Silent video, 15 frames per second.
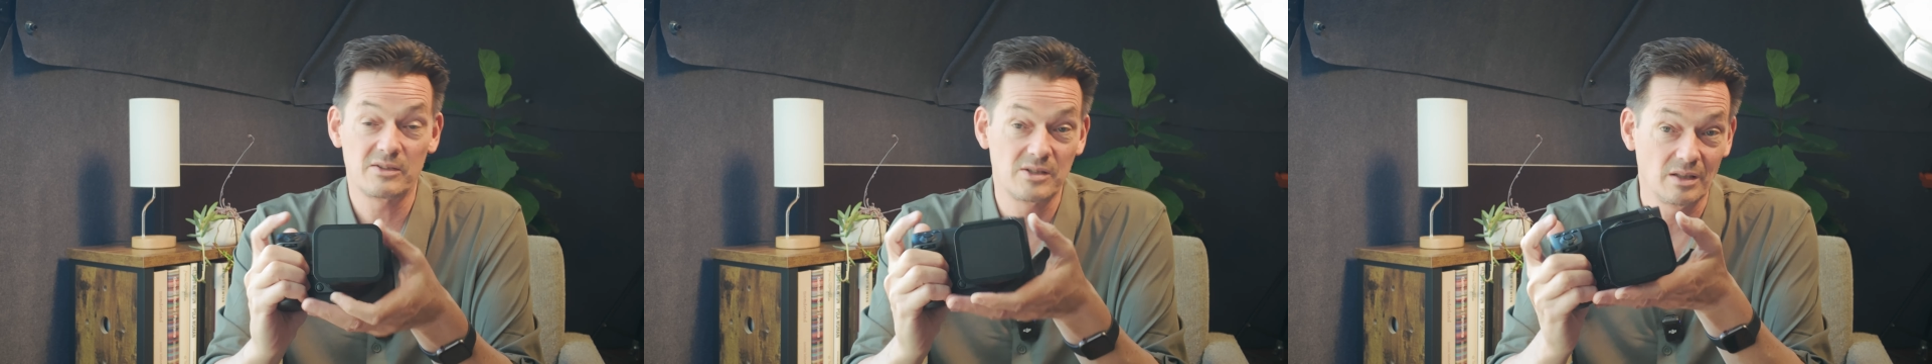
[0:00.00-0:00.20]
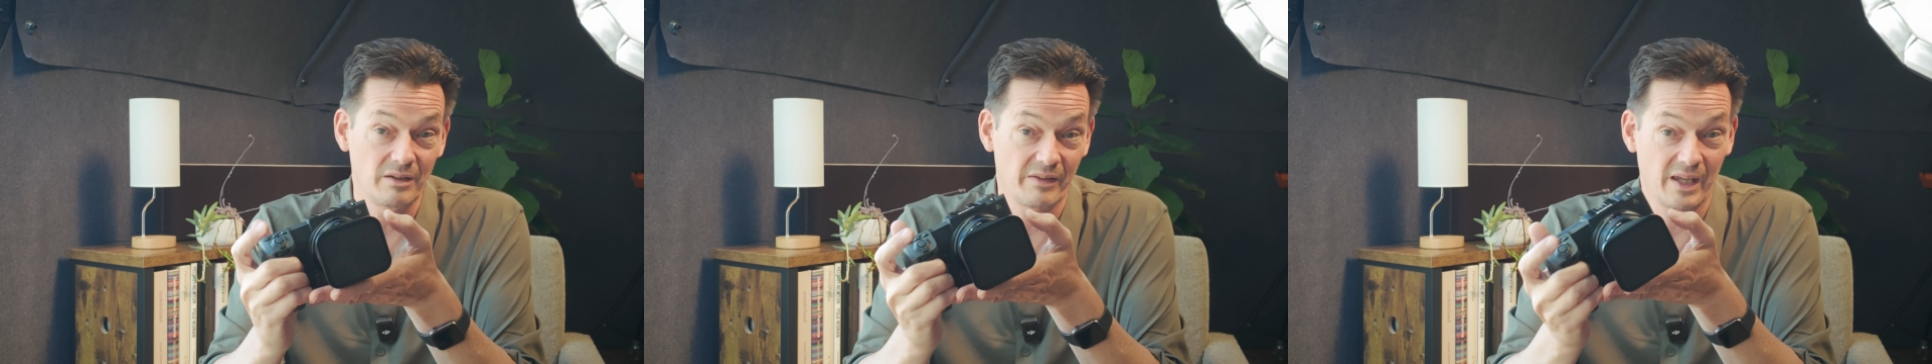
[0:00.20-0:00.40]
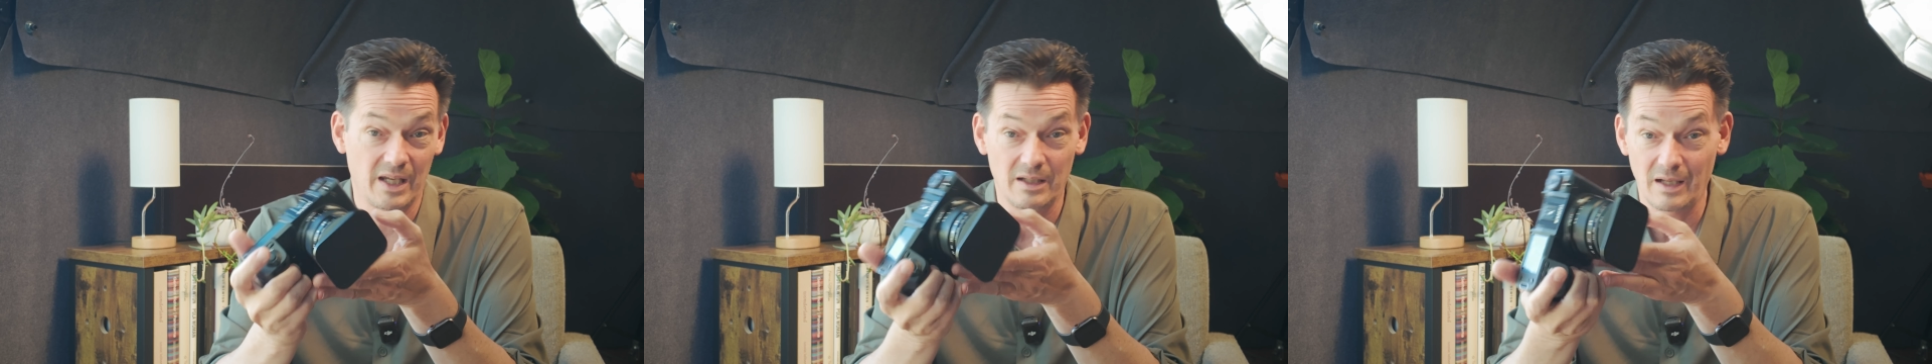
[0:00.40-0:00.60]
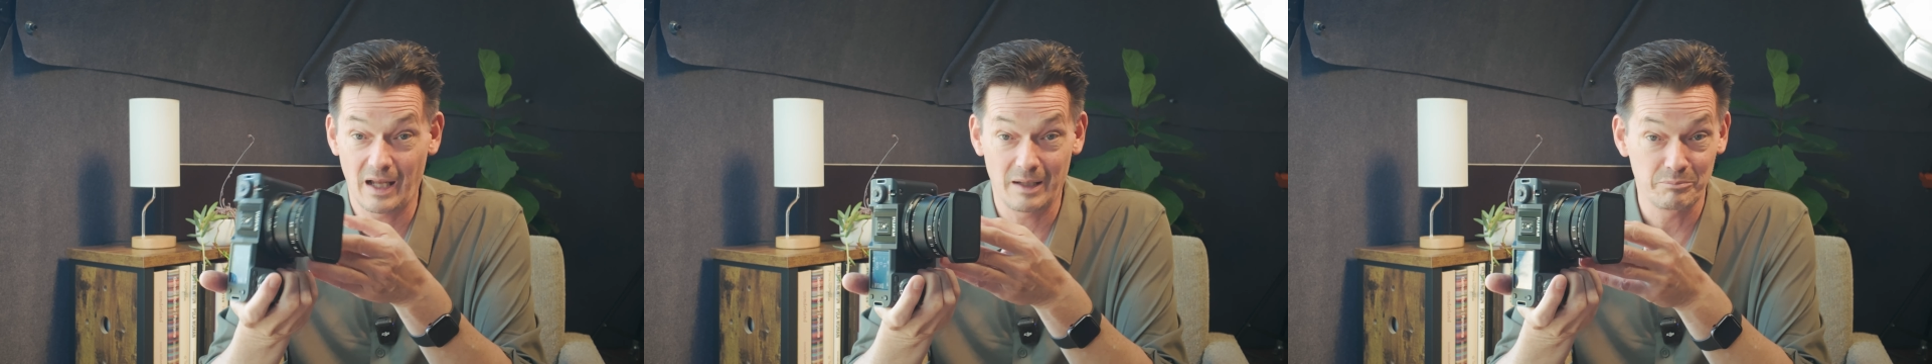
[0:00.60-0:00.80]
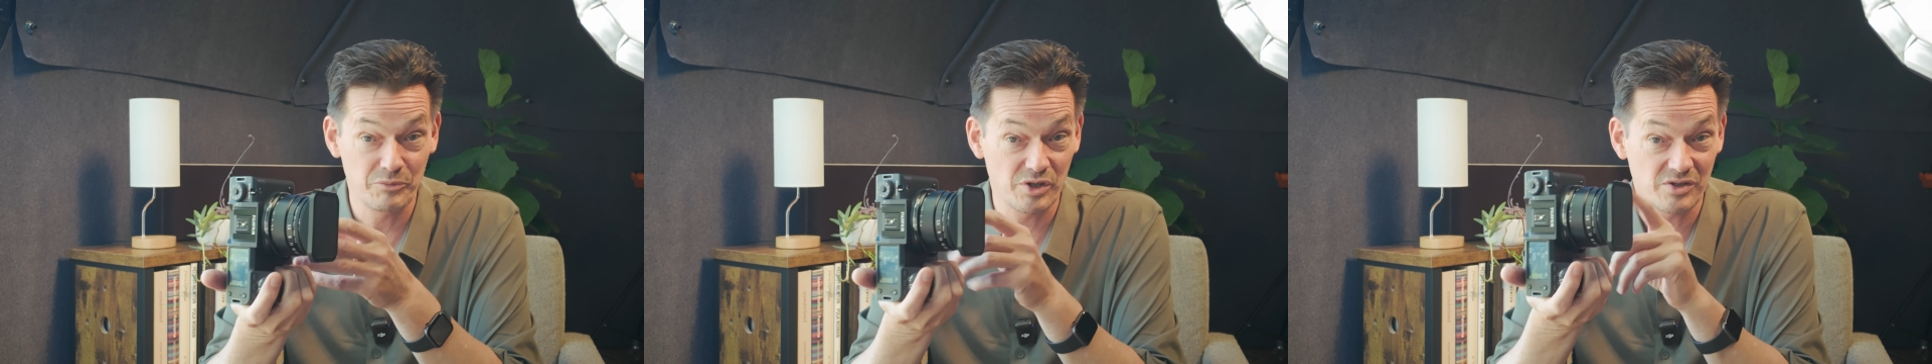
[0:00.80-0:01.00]
Until then,
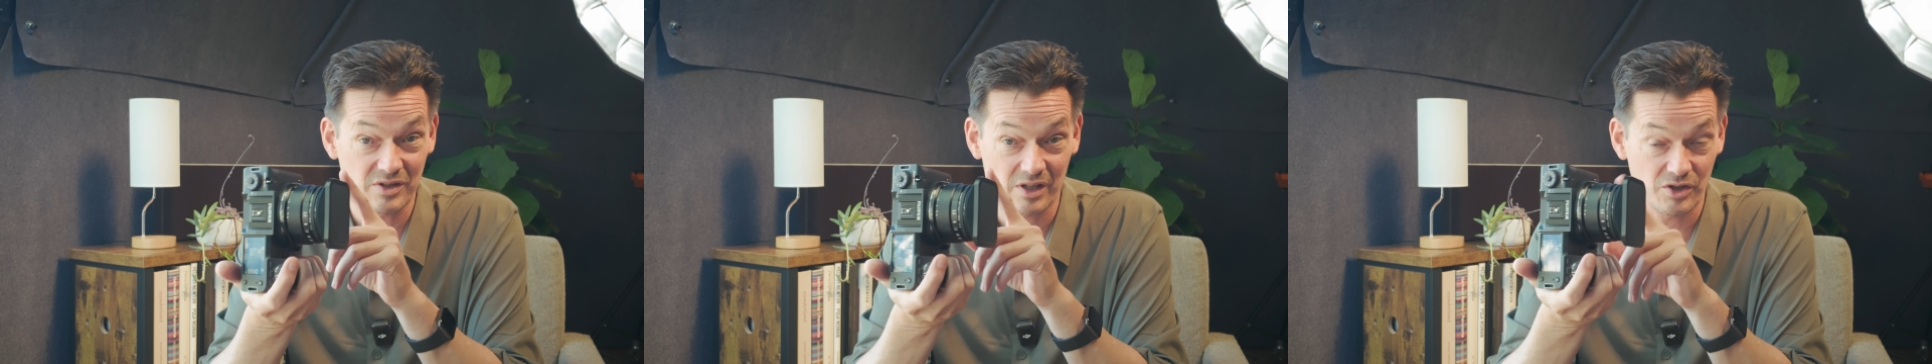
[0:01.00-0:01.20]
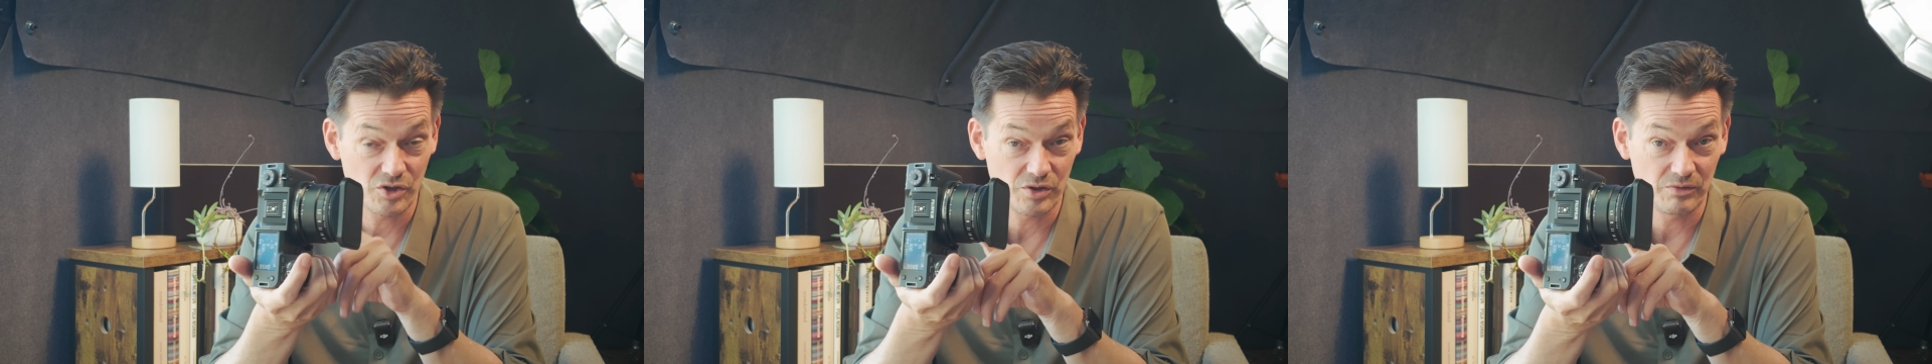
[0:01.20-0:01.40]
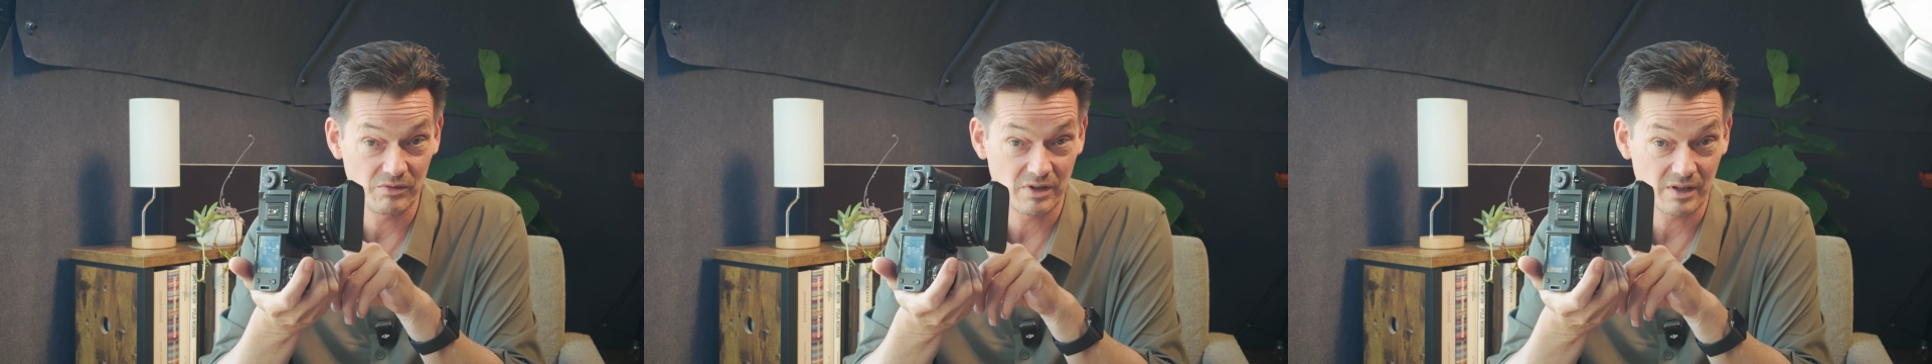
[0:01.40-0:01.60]
I'm just going to shoot